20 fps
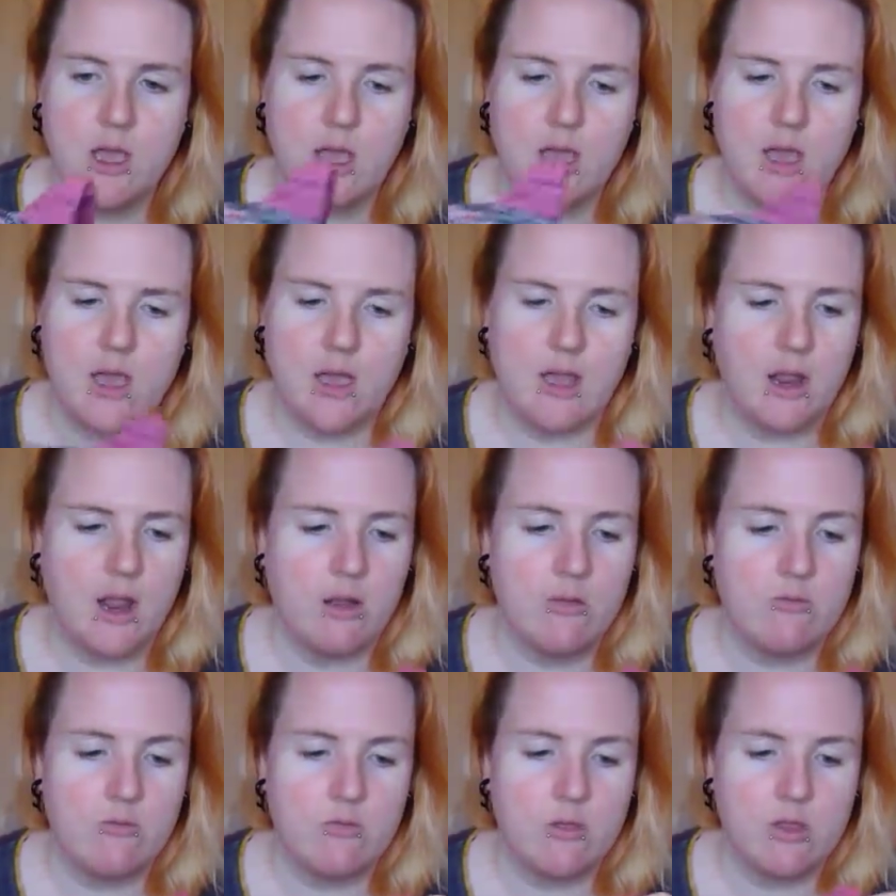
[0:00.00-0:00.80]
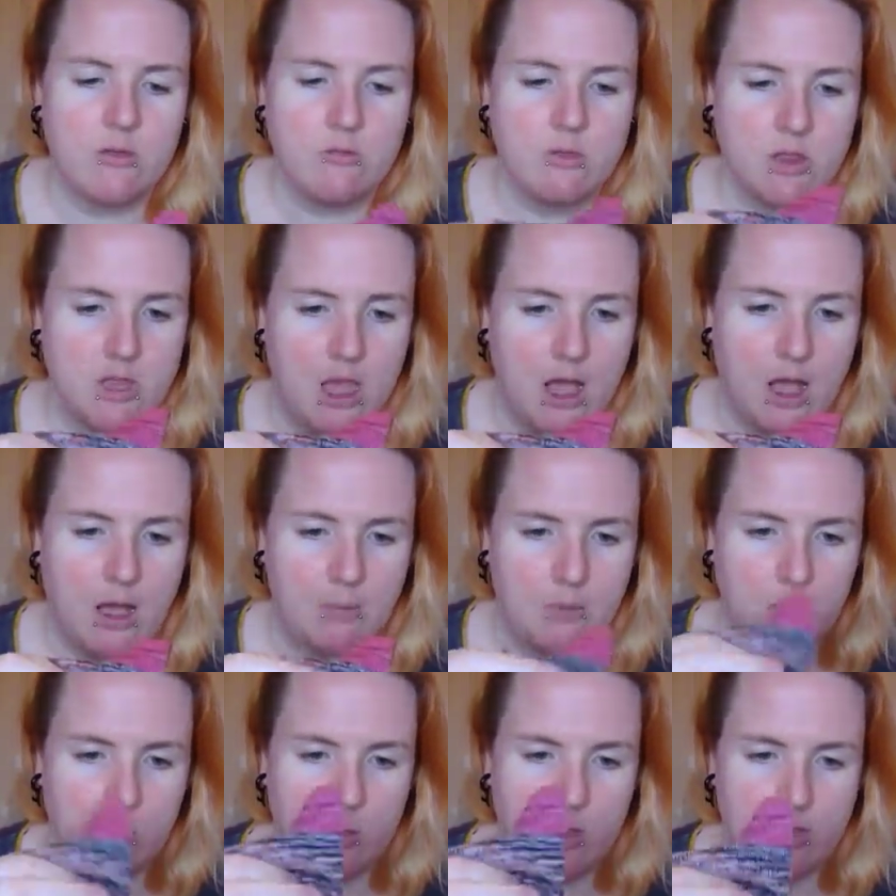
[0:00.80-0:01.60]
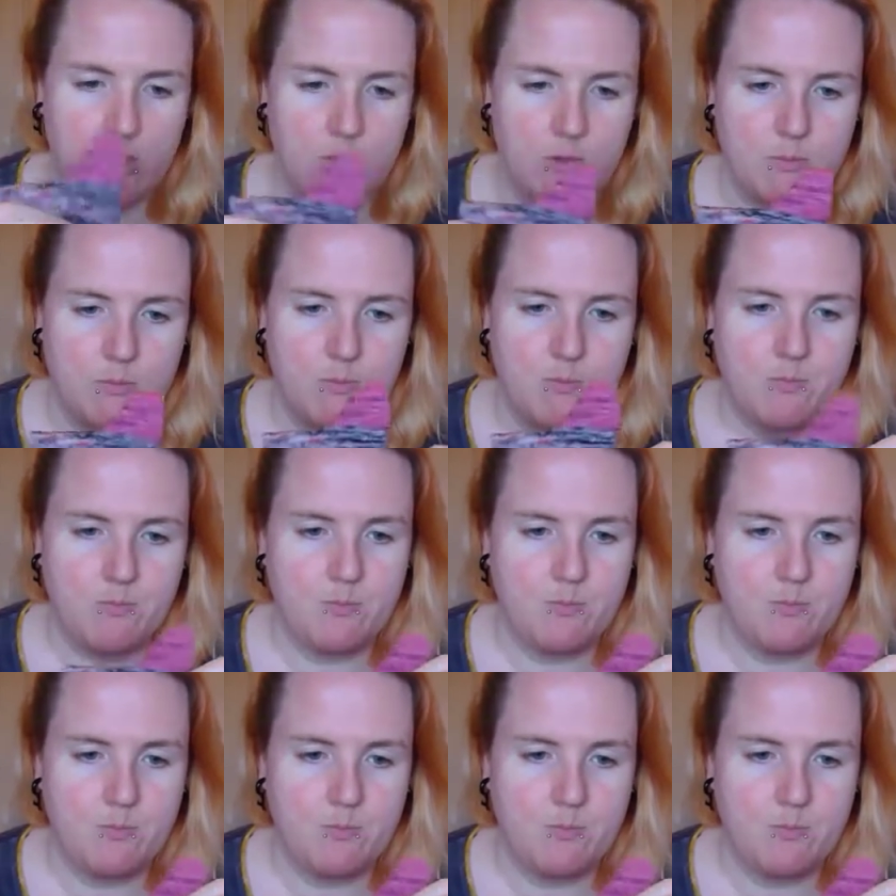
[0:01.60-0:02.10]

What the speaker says: and I'm really, really happy with them.